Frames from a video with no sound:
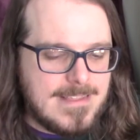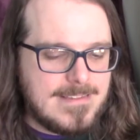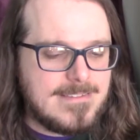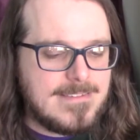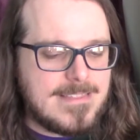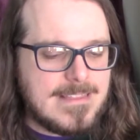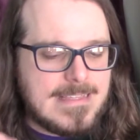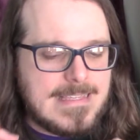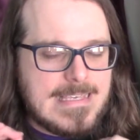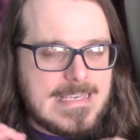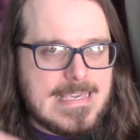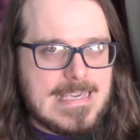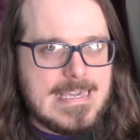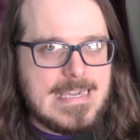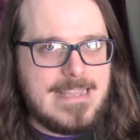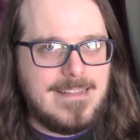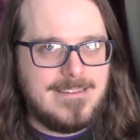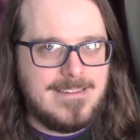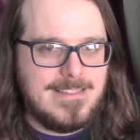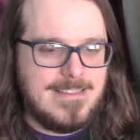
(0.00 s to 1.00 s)
the
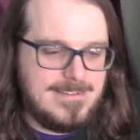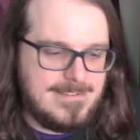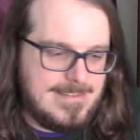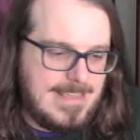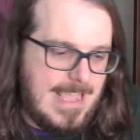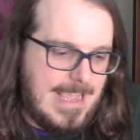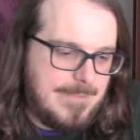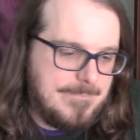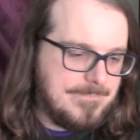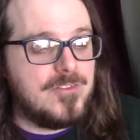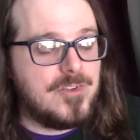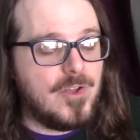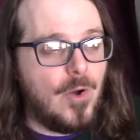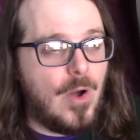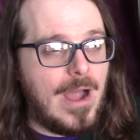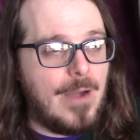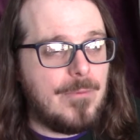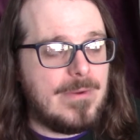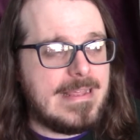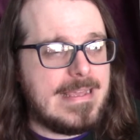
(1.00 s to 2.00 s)
key to this game. So
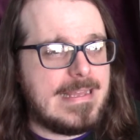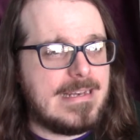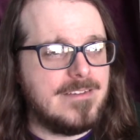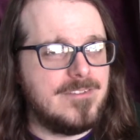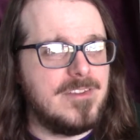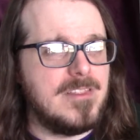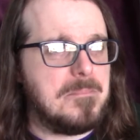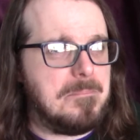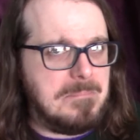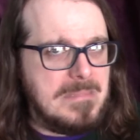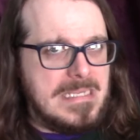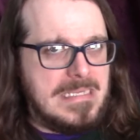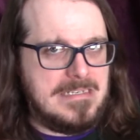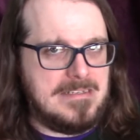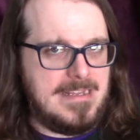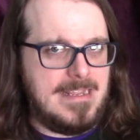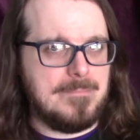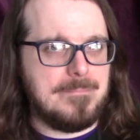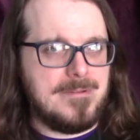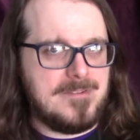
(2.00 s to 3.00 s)
I want to get into the
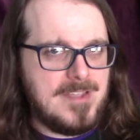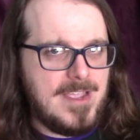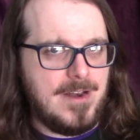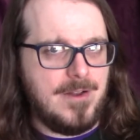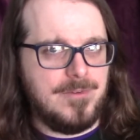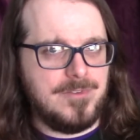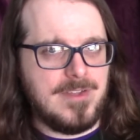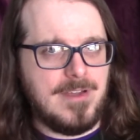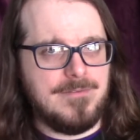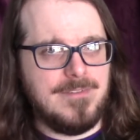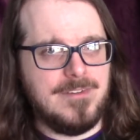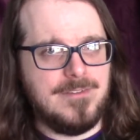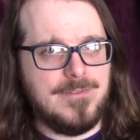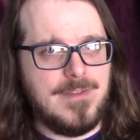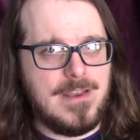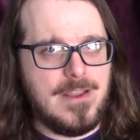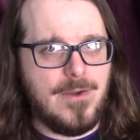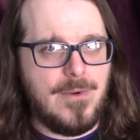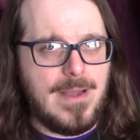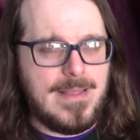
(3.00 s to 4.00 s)
meat and potatoes of this
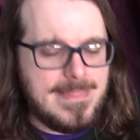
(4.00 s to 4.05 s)
video,